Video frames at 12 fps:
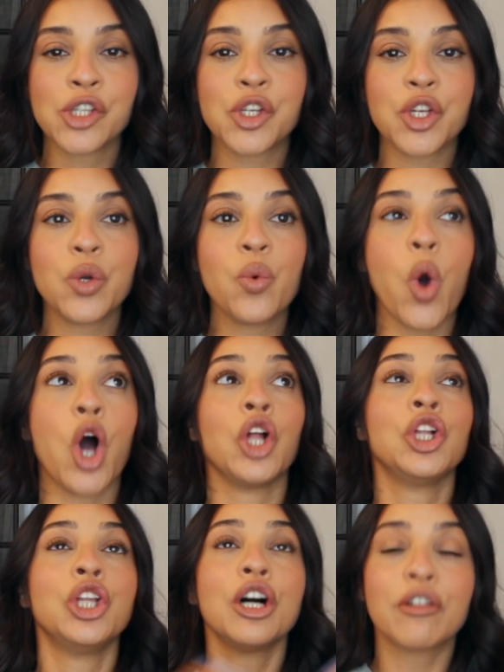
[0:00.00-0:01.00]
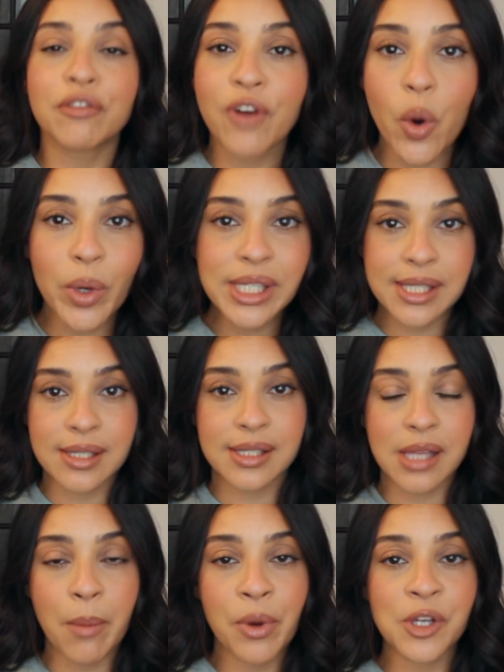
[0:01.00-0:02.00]
Do you look forward to
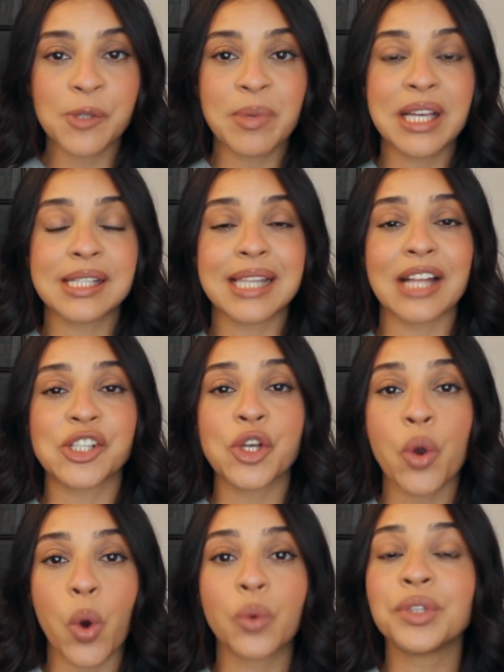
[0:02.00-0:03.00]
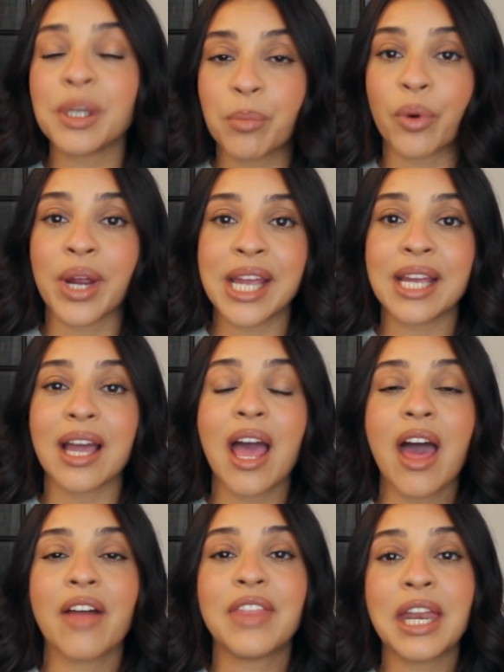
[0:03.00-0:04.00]
summers because that's your only break?
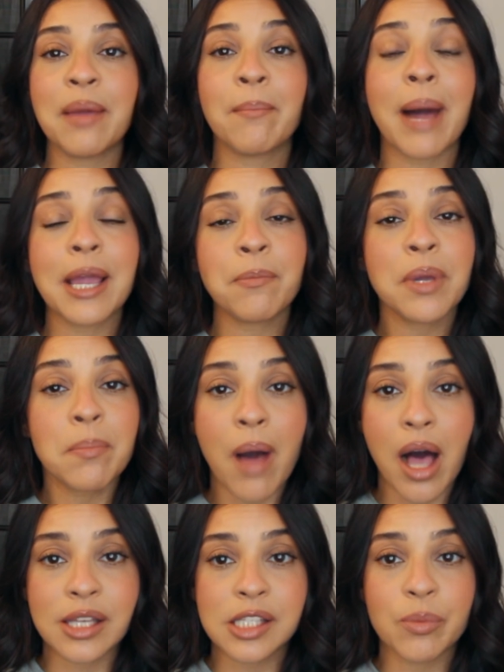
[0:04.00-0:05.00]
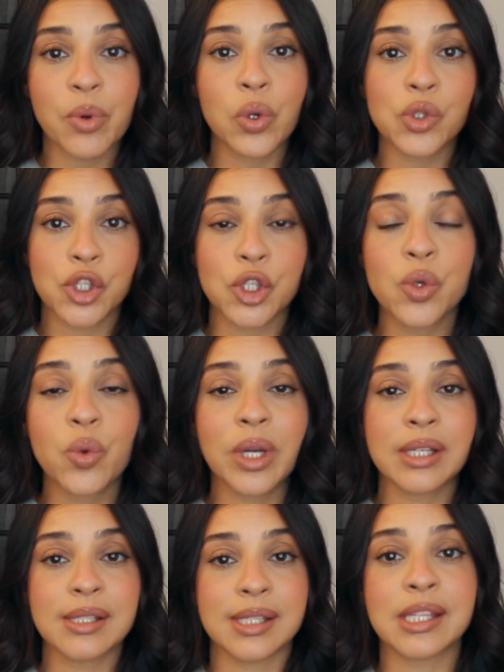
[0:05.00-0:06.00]
then it might be possible to
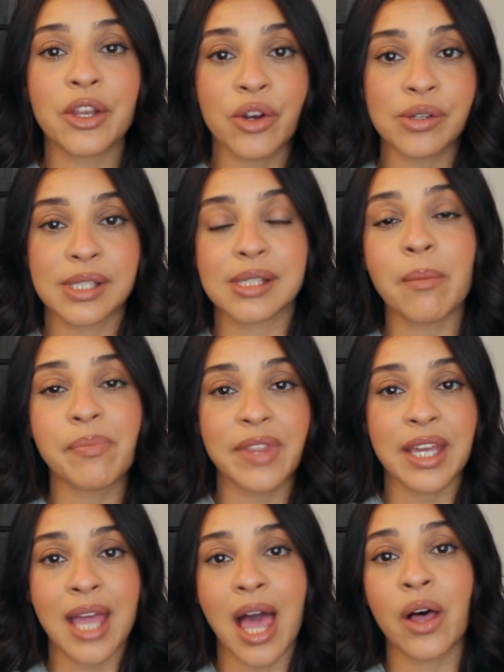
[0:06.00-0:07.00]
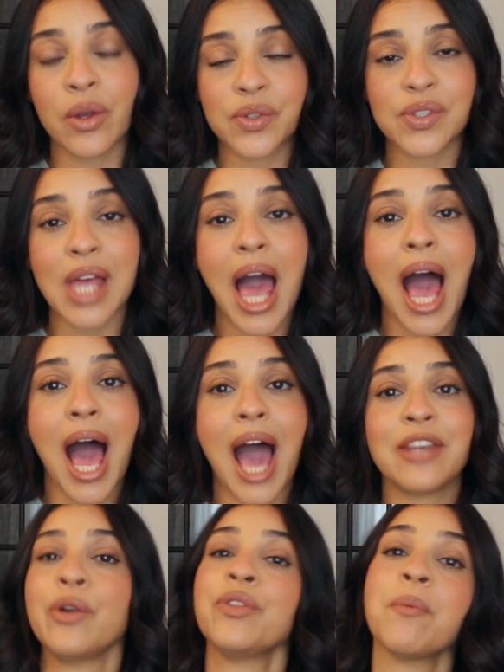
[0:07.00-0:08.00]
consider something else.
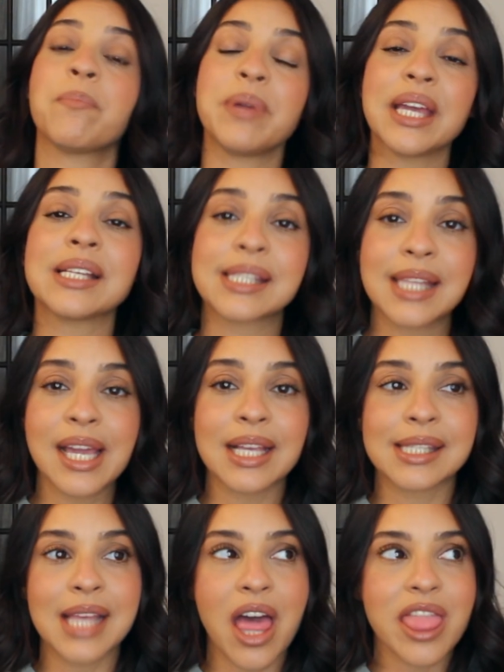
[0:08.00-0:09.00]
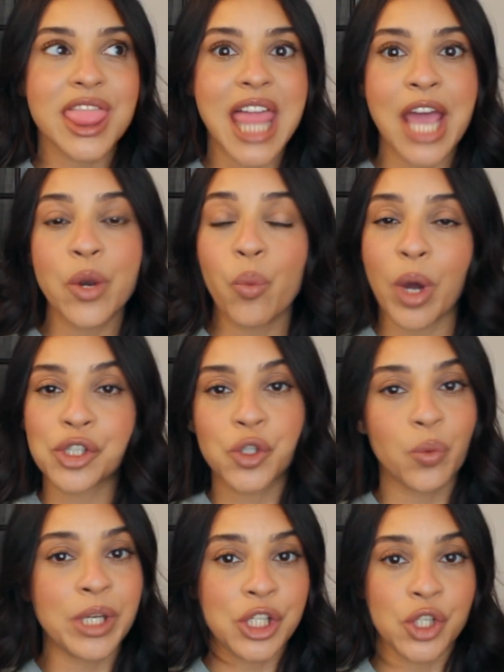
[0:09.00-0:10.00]
I know the biggest thing is that then what
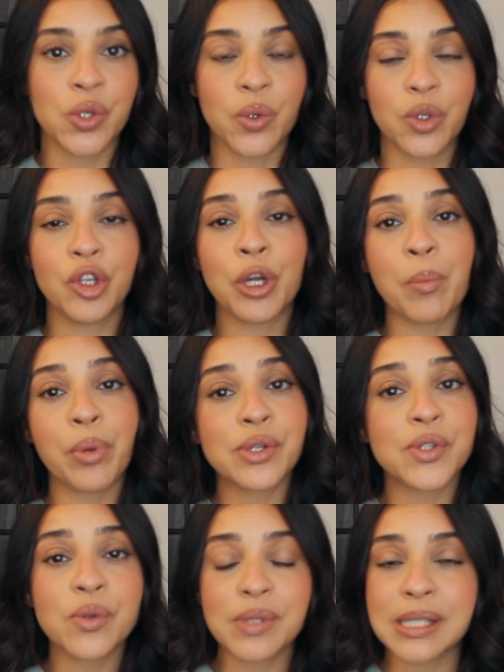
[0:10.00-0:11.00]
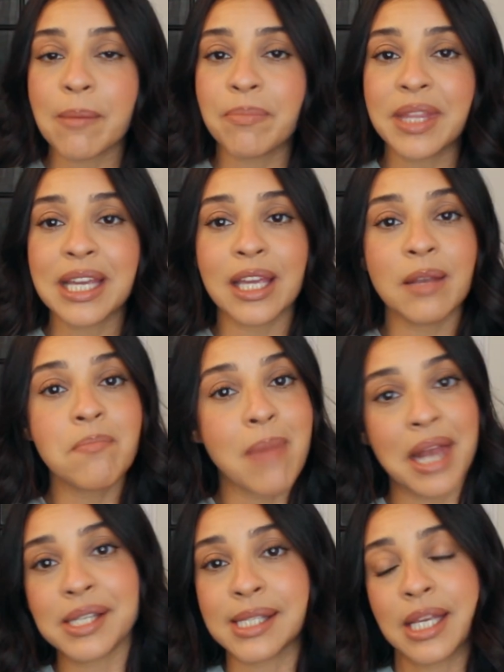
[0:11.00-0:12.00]
do we do? You can pursue something in
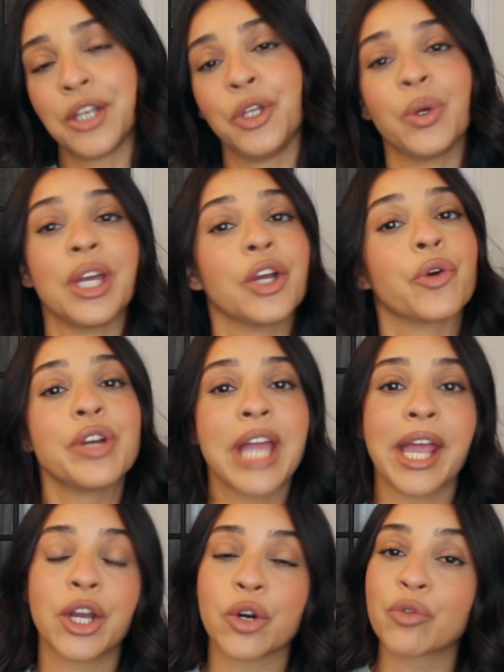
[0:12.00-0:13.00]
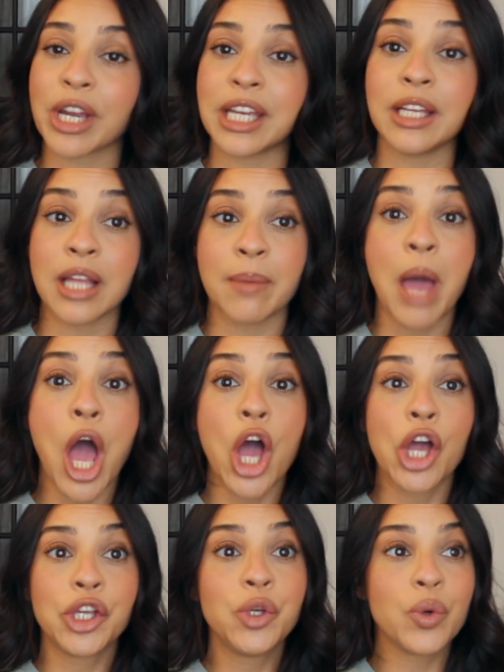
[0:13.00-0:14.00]
medicine, you can create curriculum,
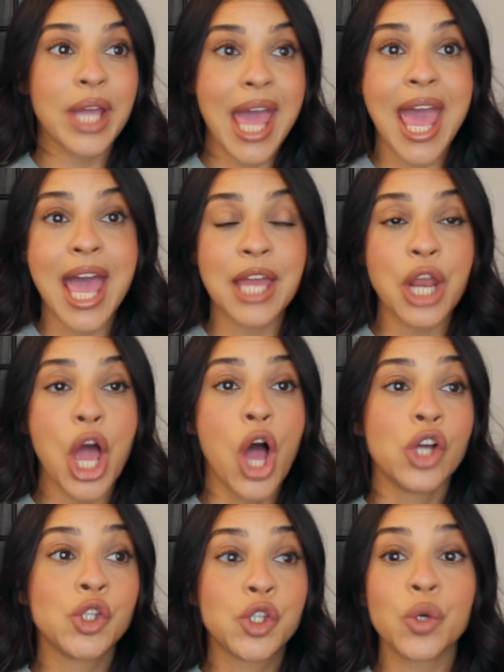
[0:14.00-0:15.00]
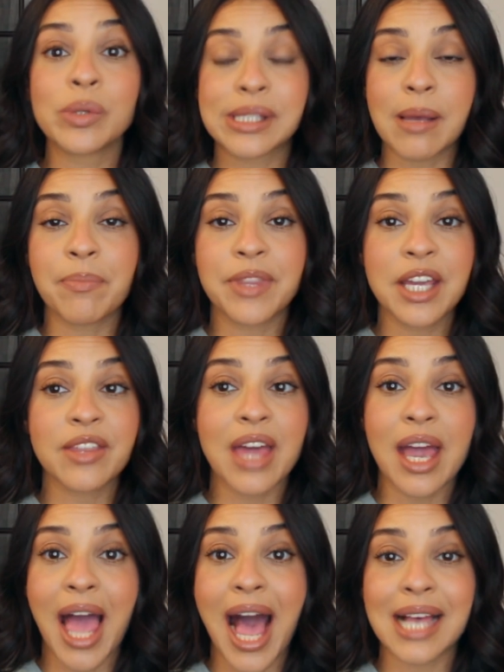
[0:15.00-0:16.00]
you can do something
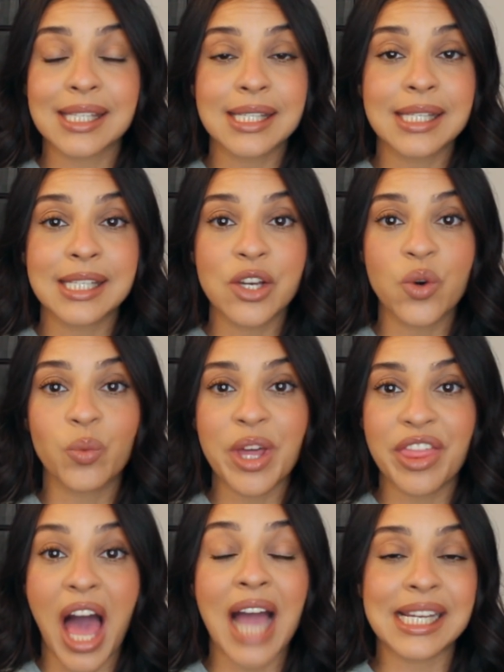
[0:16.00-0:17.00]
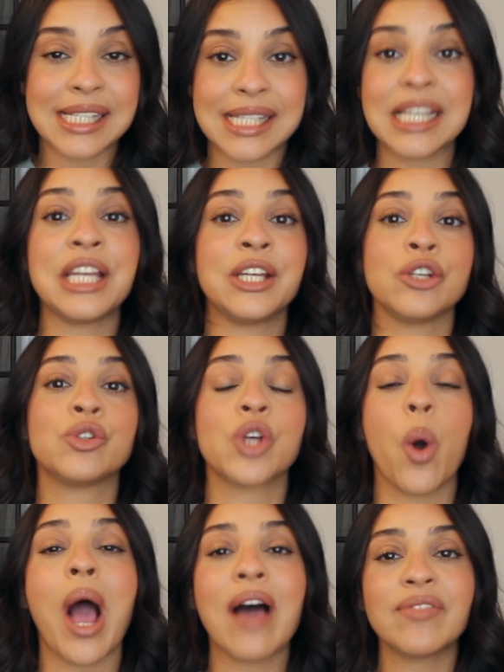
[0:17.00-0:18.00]
that has to deal with IT. You
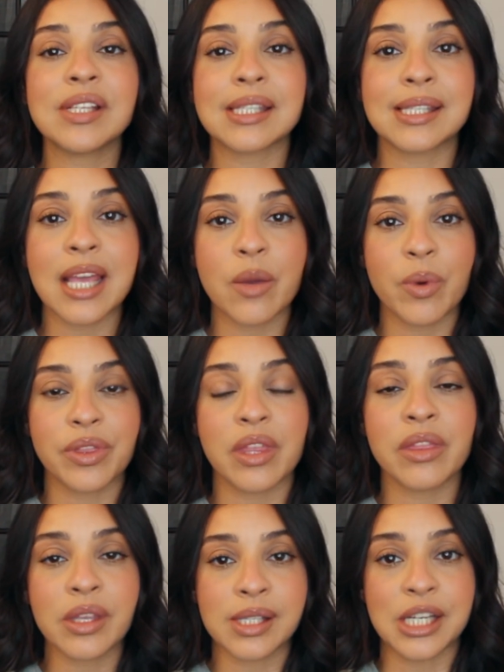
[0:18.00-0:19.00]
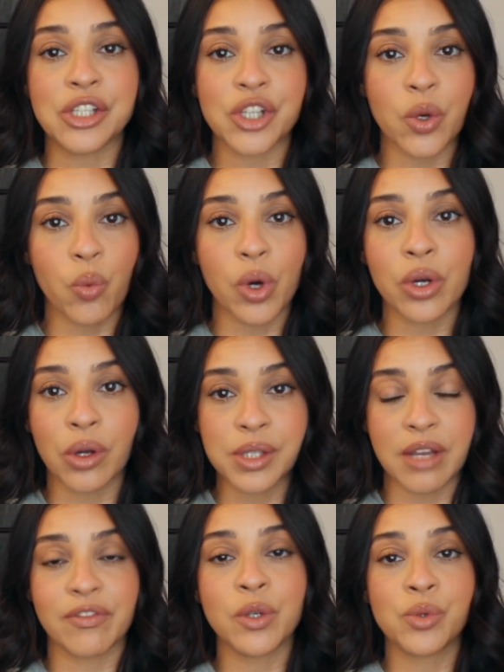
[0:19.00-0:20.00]
don't have to stay within the teaching
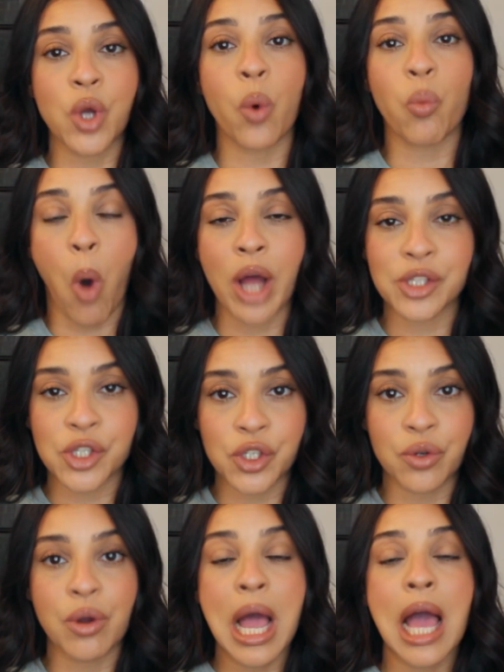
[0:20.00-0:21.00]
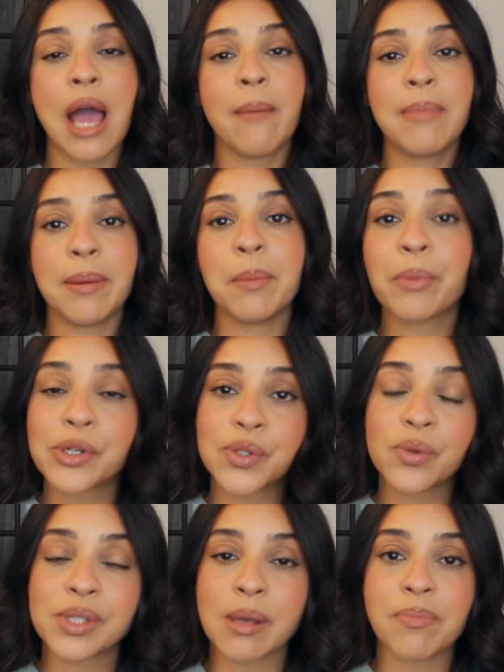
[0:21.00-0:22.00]
world if you don't want to. Maybe
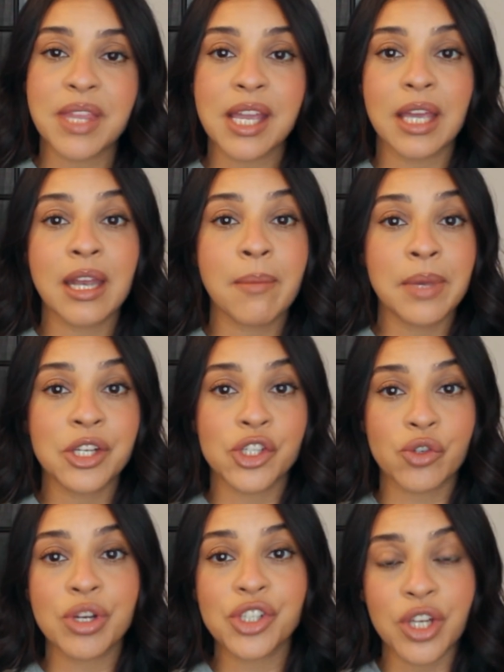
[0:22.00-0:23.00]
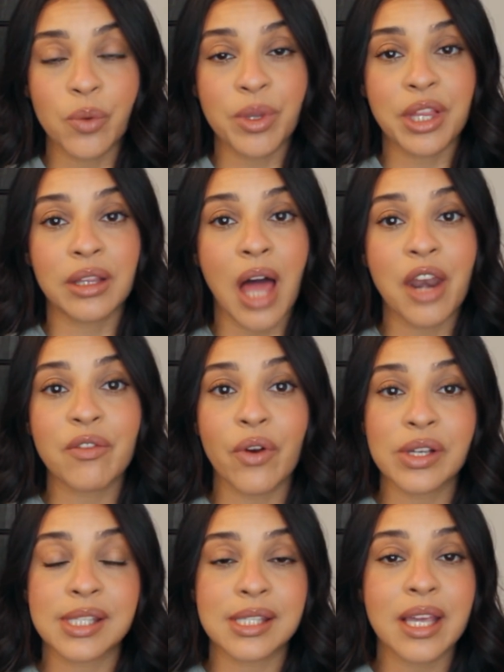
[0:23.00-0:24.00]
pursue something in administration. With a lot of
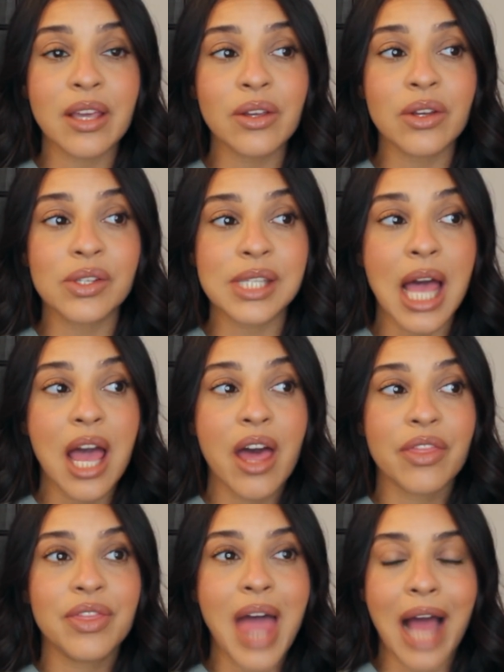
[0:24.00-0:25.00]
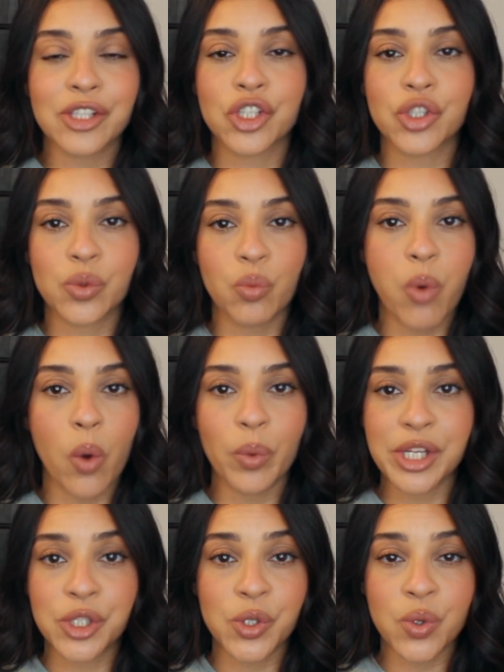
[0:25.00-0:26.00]
our skills, that's what
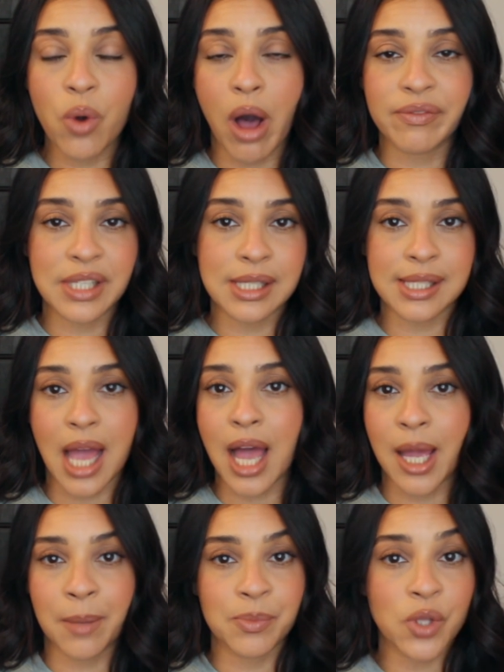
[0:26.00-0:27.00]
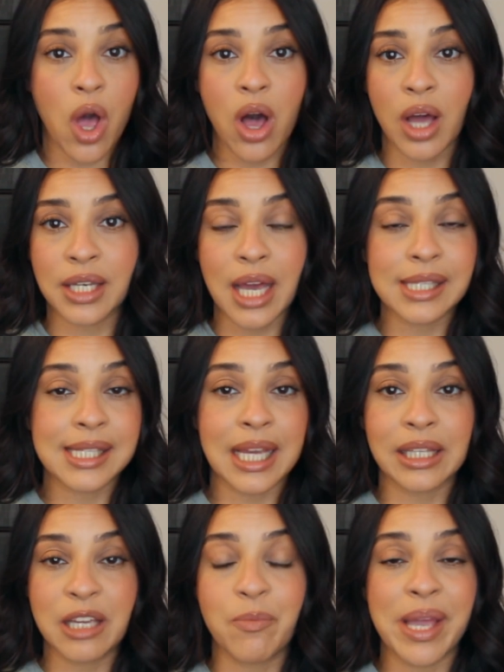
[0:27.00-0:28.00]
we do oftentimes on a
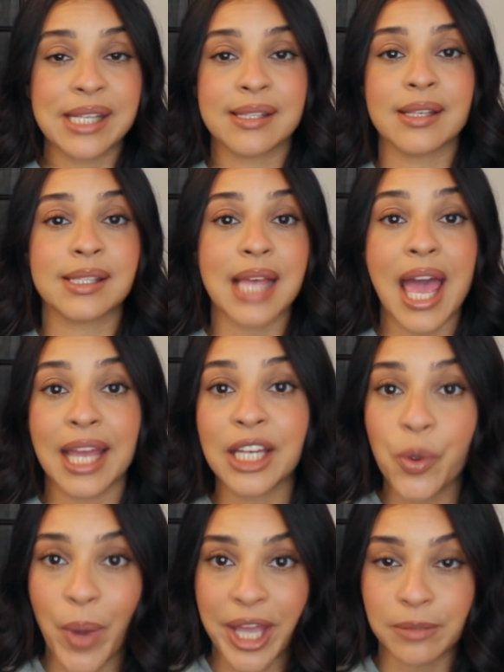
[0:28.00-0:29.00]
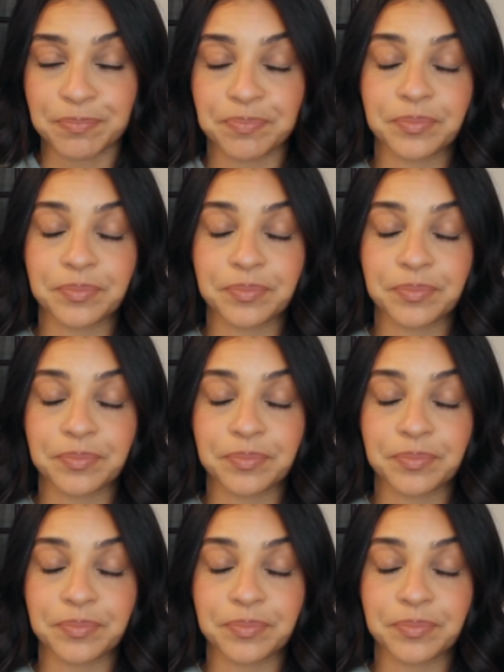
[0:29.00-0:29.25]
daily basis anyway.